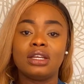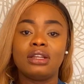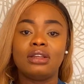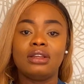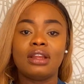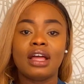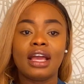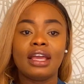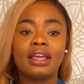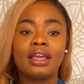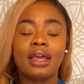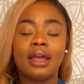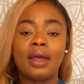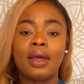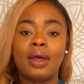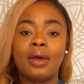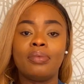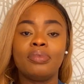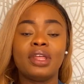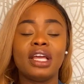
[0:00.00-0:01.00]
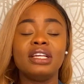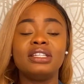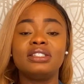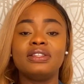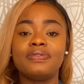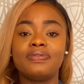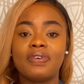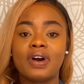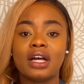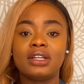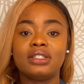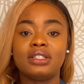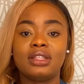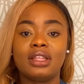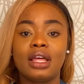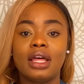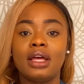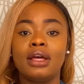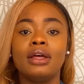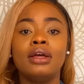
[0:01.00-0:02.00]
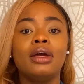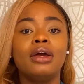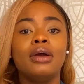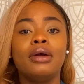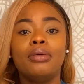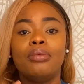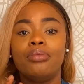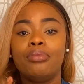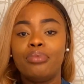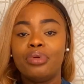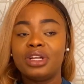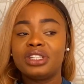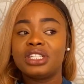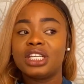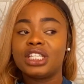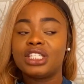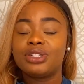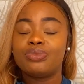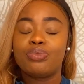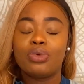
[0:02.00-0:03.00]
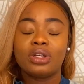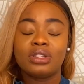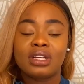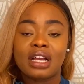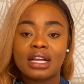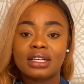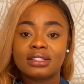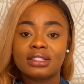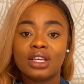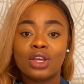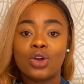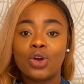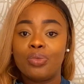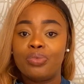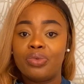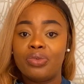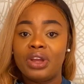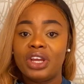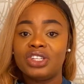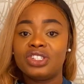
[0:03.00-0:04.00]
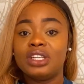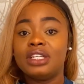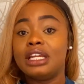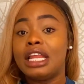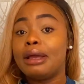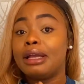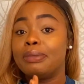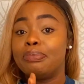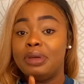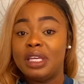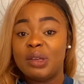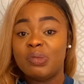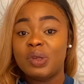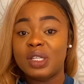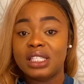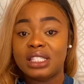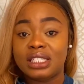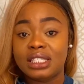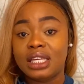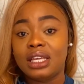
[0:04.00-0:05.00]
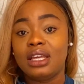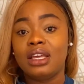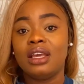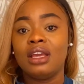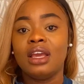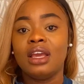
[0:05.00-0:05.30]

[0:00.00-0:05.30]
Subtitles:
they used to fund the British Broadcasting Corporation, like BBC.